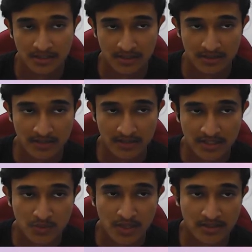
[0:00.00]
that's
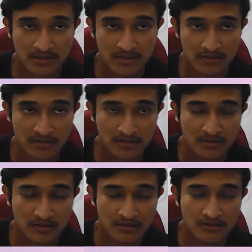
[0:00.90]
what
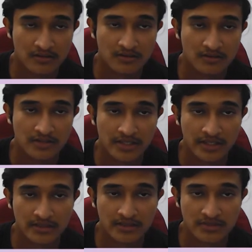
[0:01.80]
the
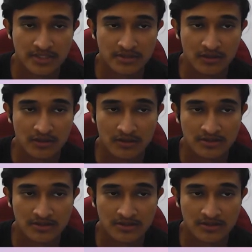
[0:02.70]
Gay-Lussac law is,